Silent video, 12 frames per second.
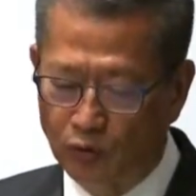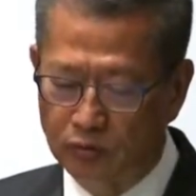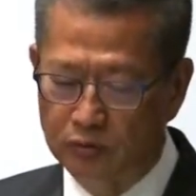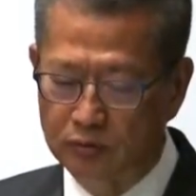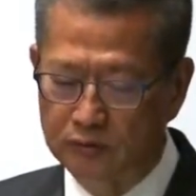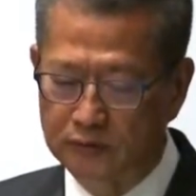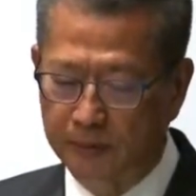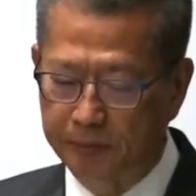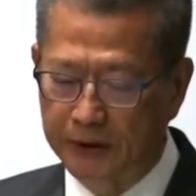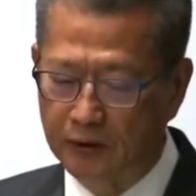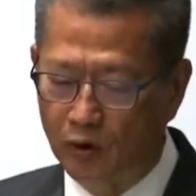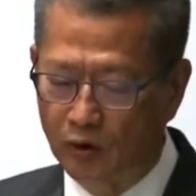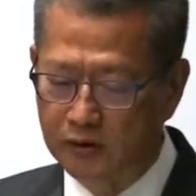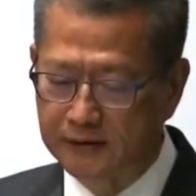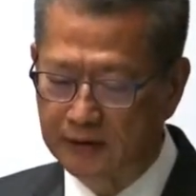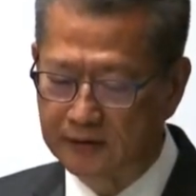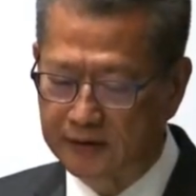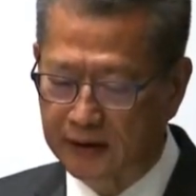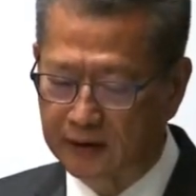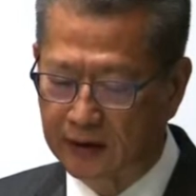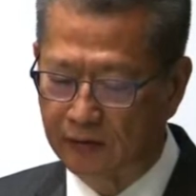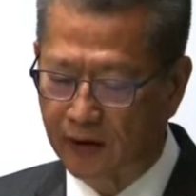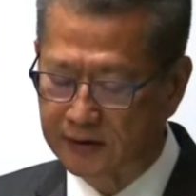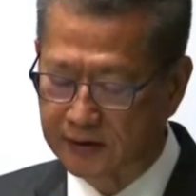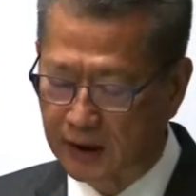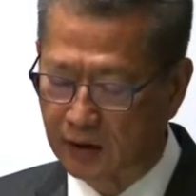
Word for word: billion billion. Support employment.